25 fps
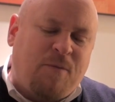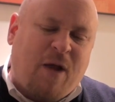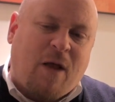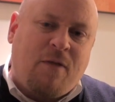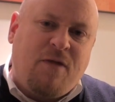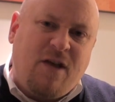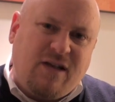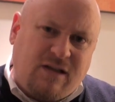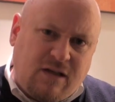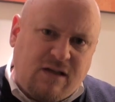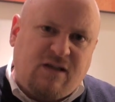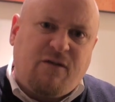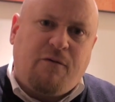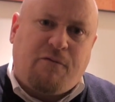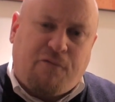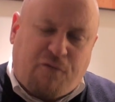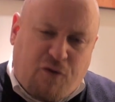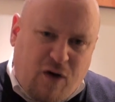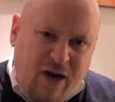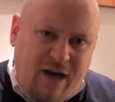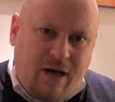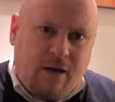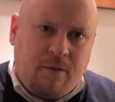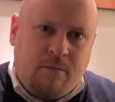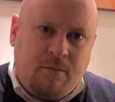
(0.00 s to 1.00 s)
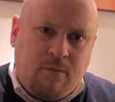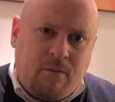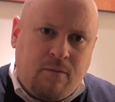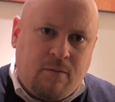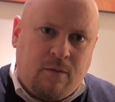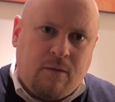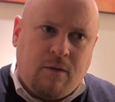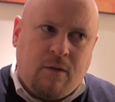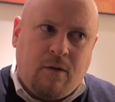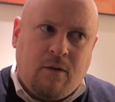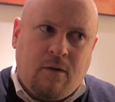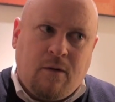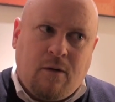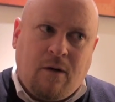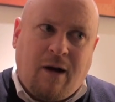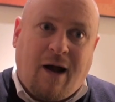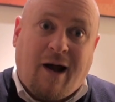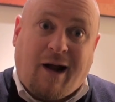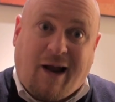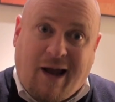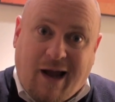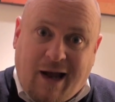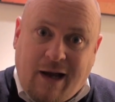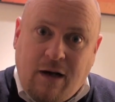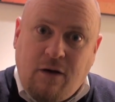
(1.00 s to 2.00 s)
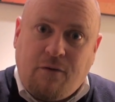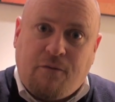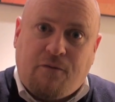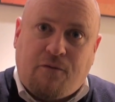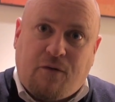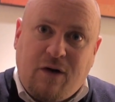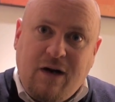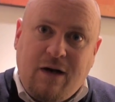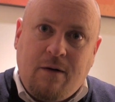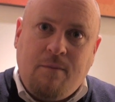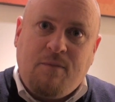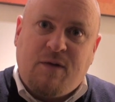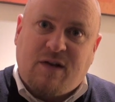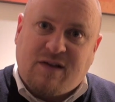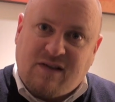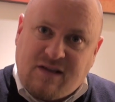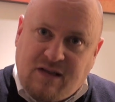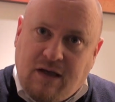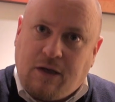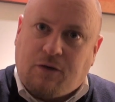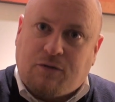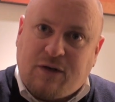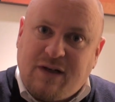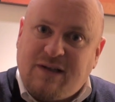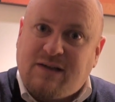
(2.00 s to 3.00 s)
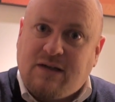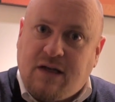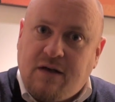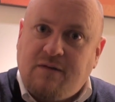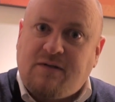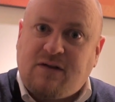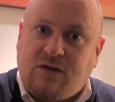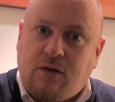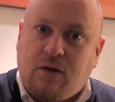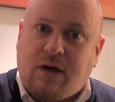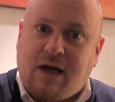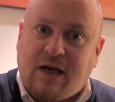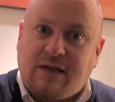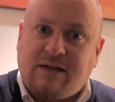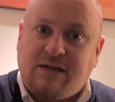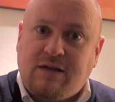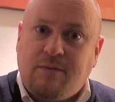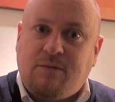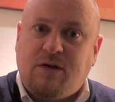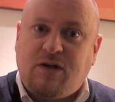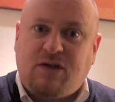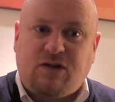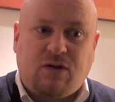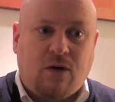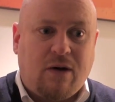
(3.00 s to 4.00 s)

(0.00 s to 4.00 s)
And this is a freedom, a kind of freedom that Citrix gives to customers,